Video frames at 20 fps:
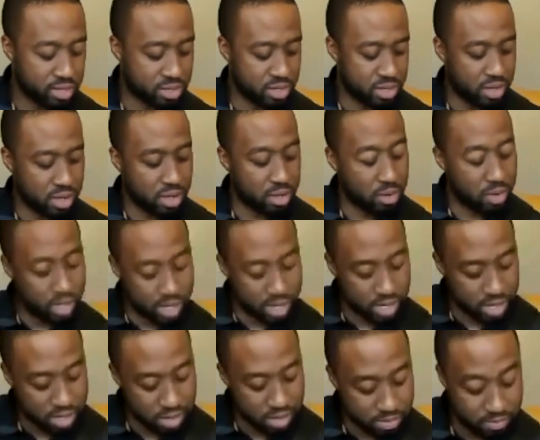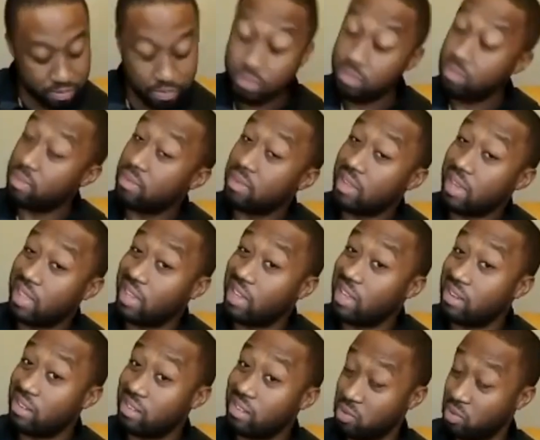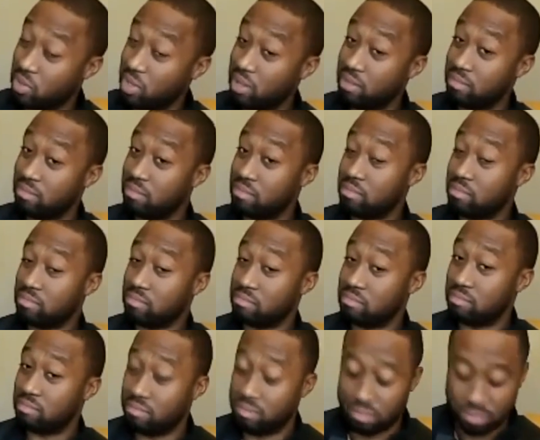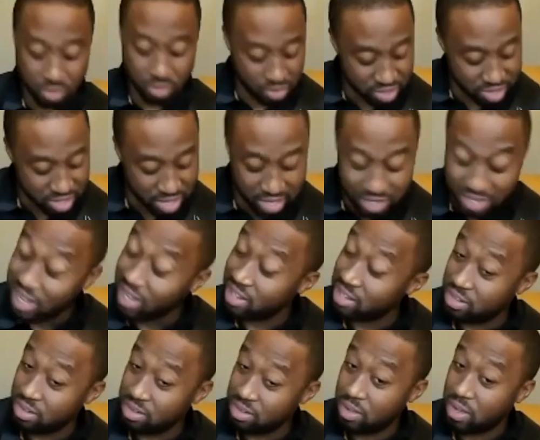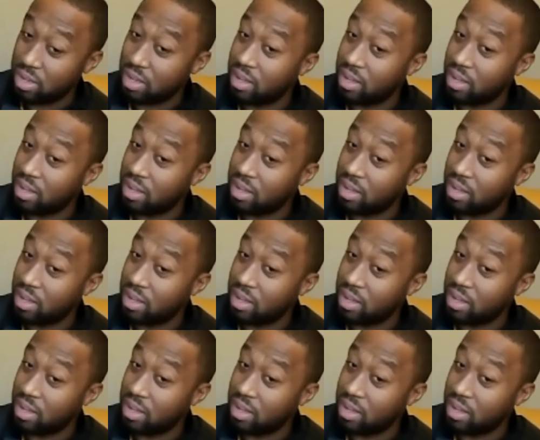So and then you can change that to